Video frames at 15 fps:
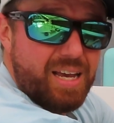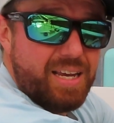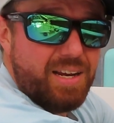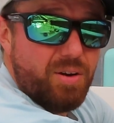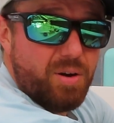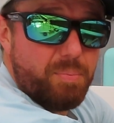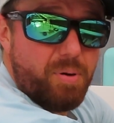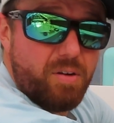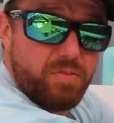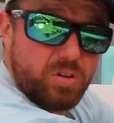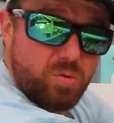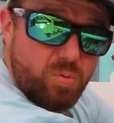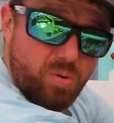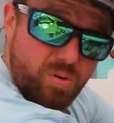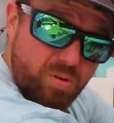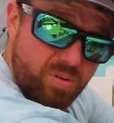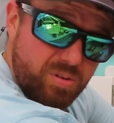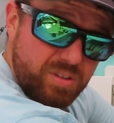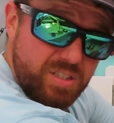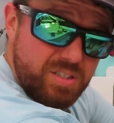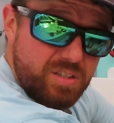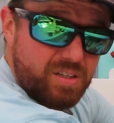You know, in a perfect
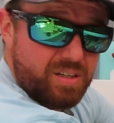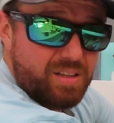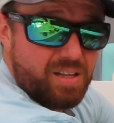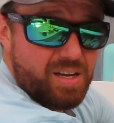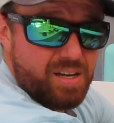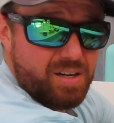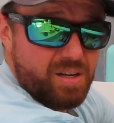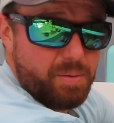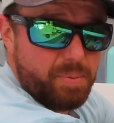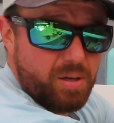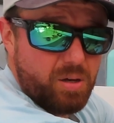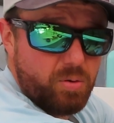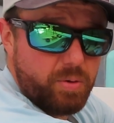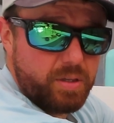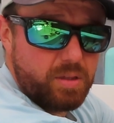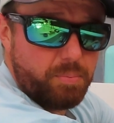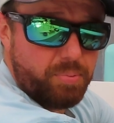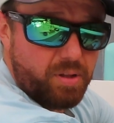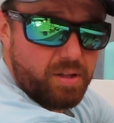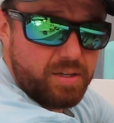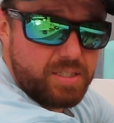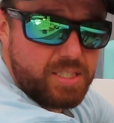world, these are going to line up with the
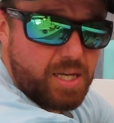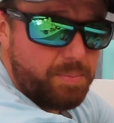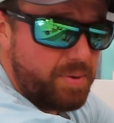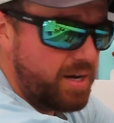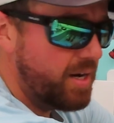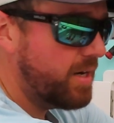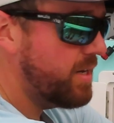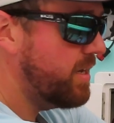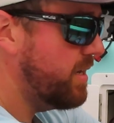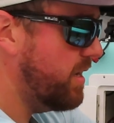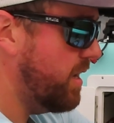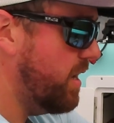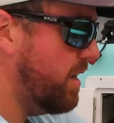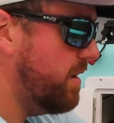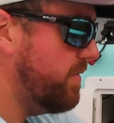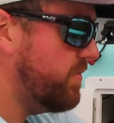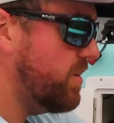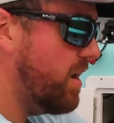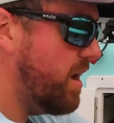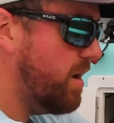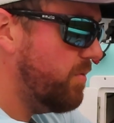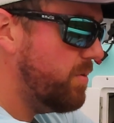plugs I made. If
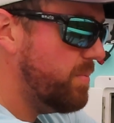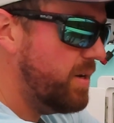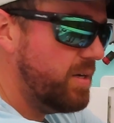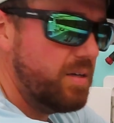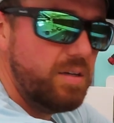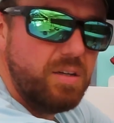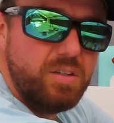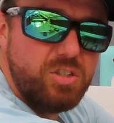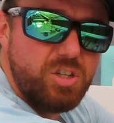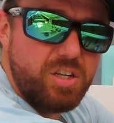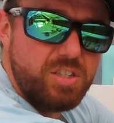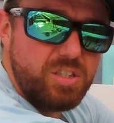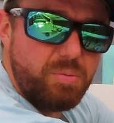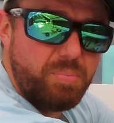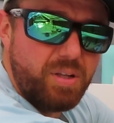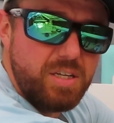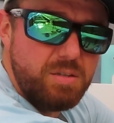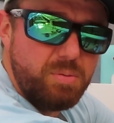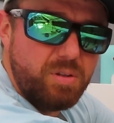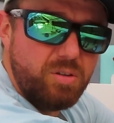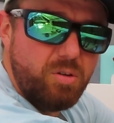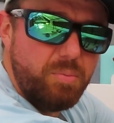not, we may need to adjust the
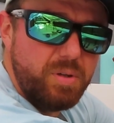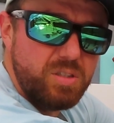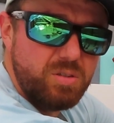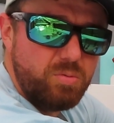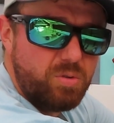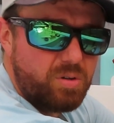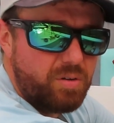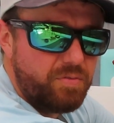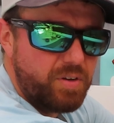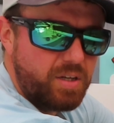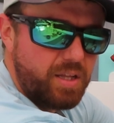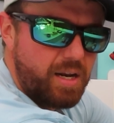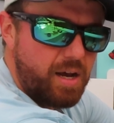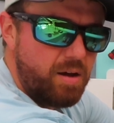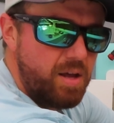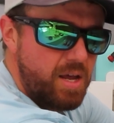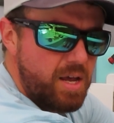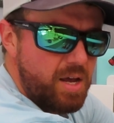placement a little bit, so we're going to figure that out.